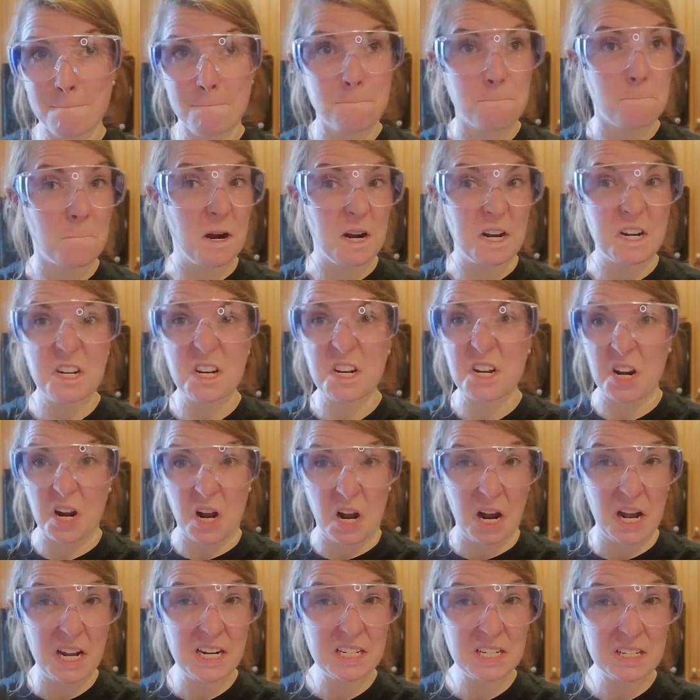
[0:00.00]
Mine did
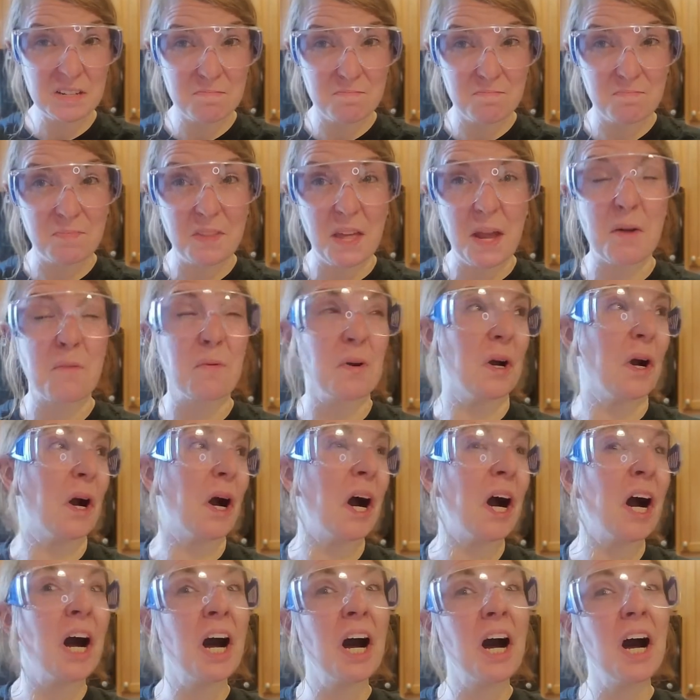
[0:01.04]
not. They were
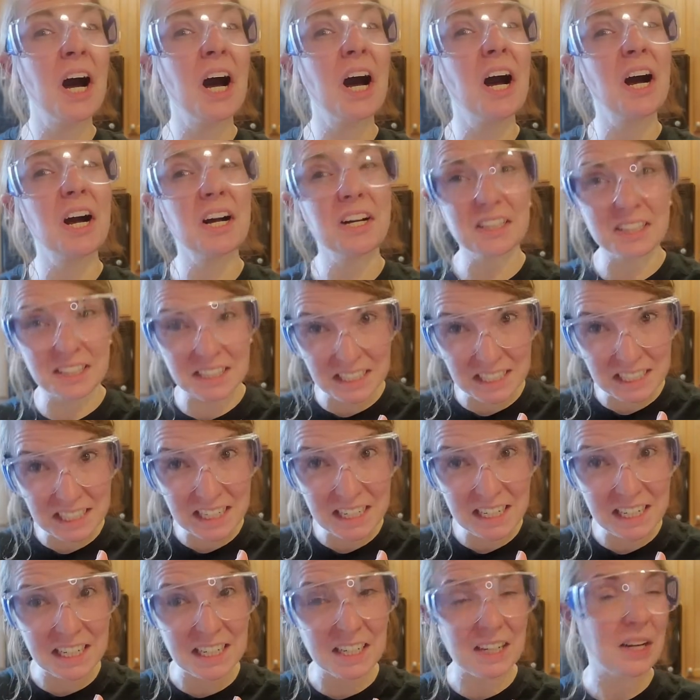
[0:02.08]

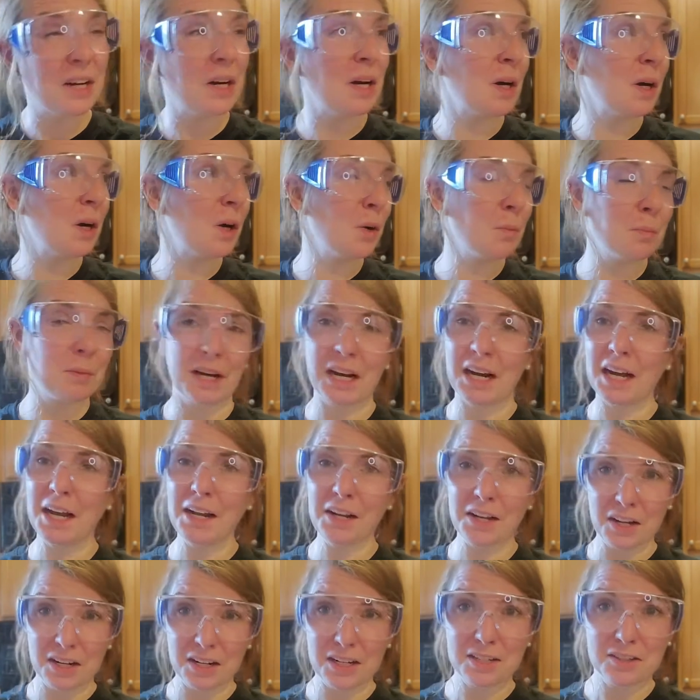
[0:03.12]
ugly. Oh my
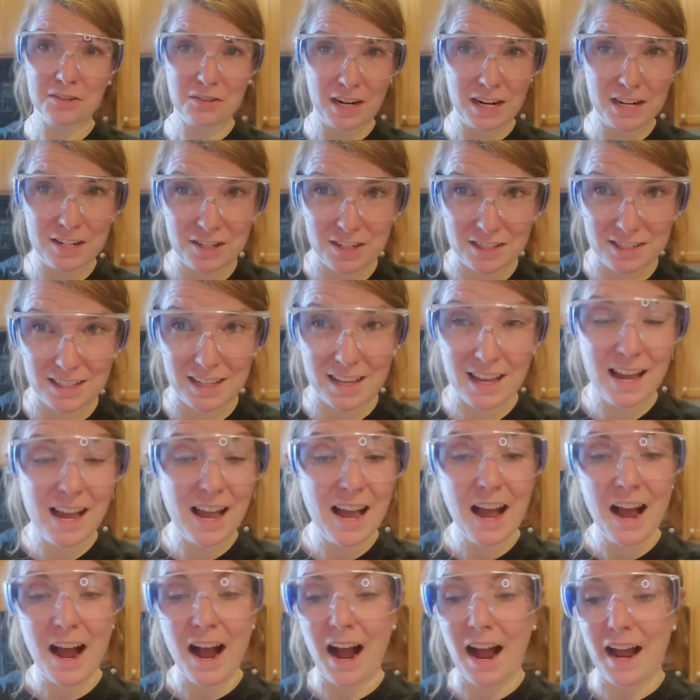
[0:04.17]
goodness gracious.
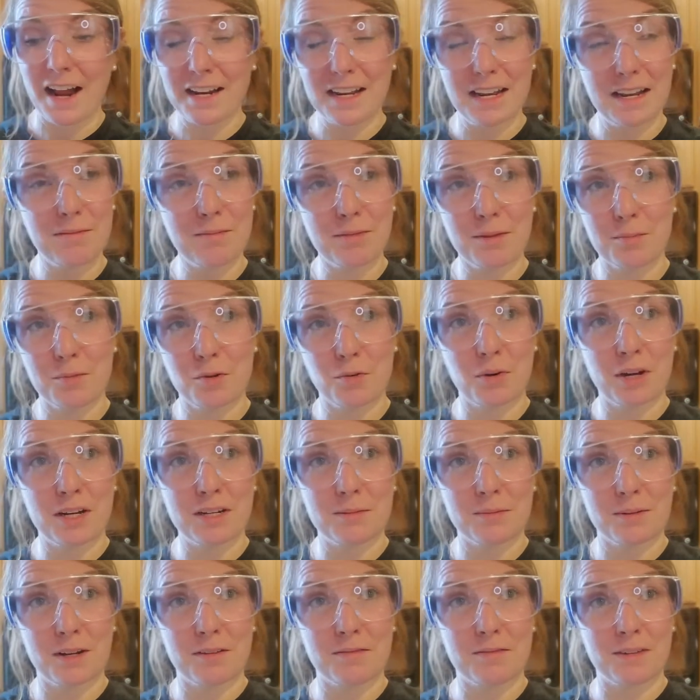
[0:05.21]
I gave them away to
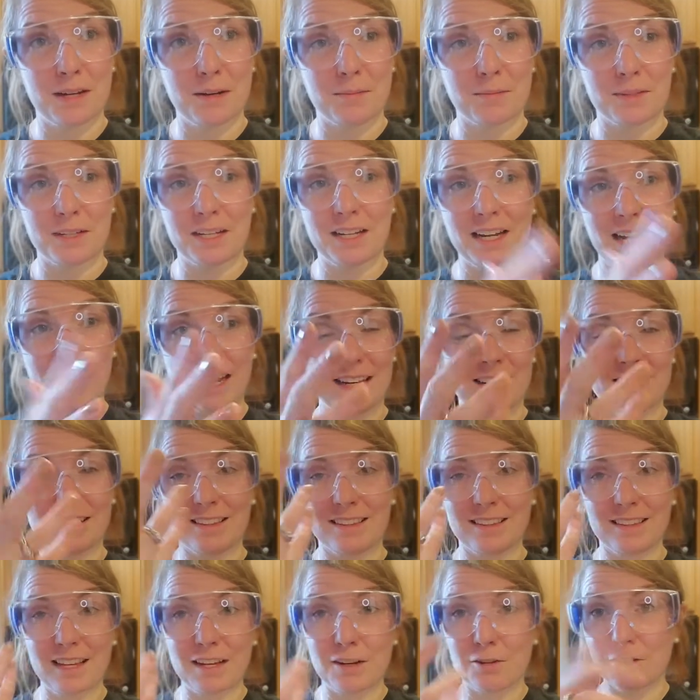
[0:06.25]
my family and
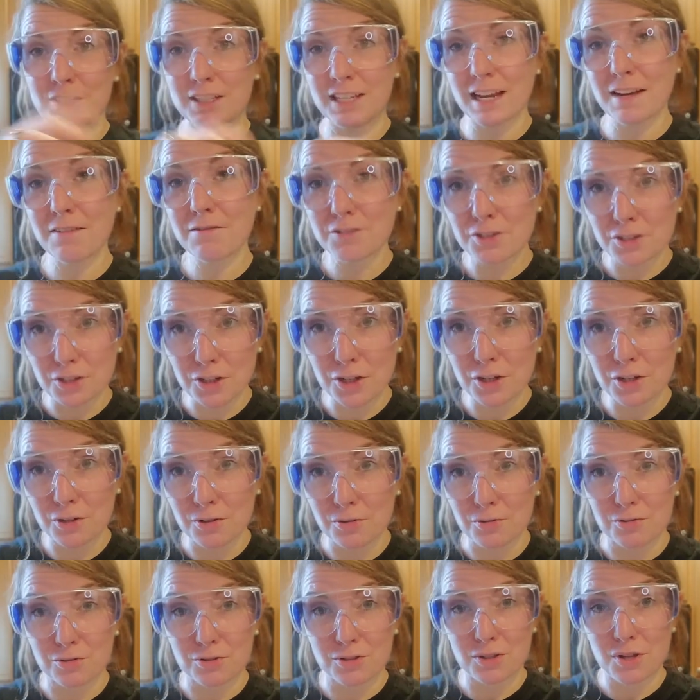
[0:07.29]
they were safe to
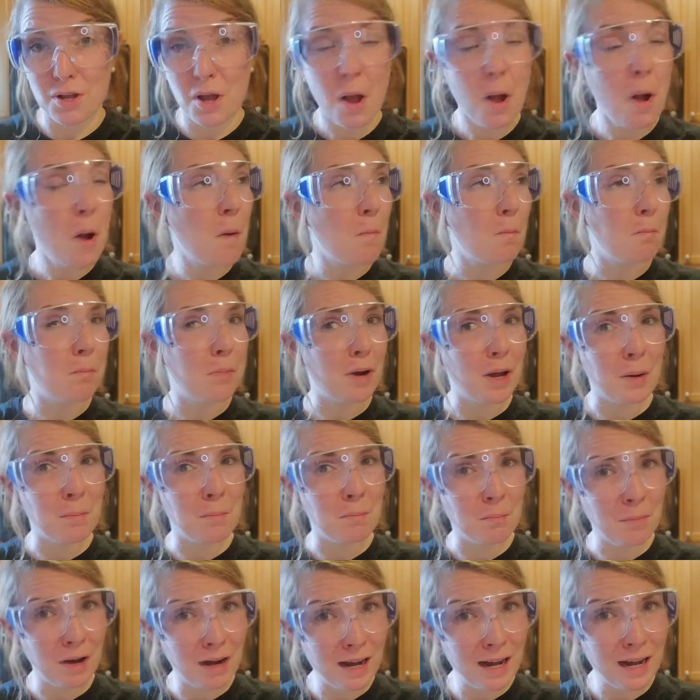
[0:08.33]
use, but
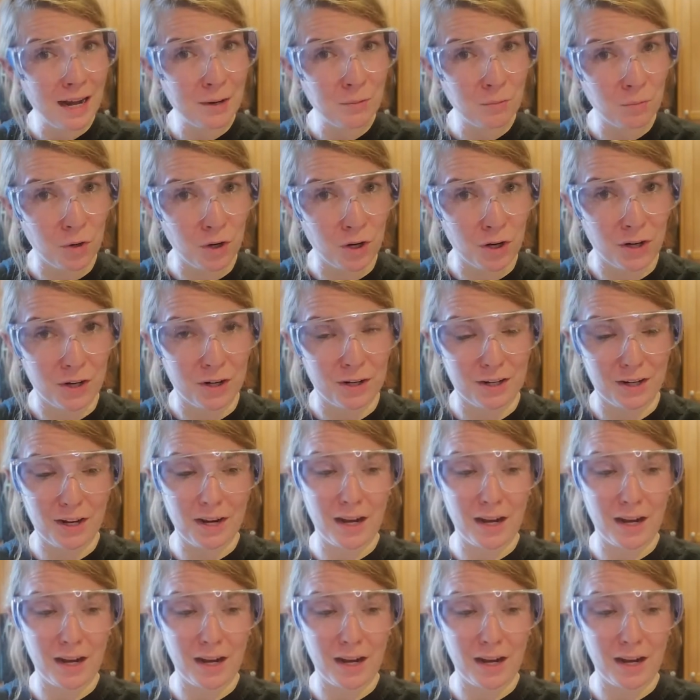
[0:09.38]
my word,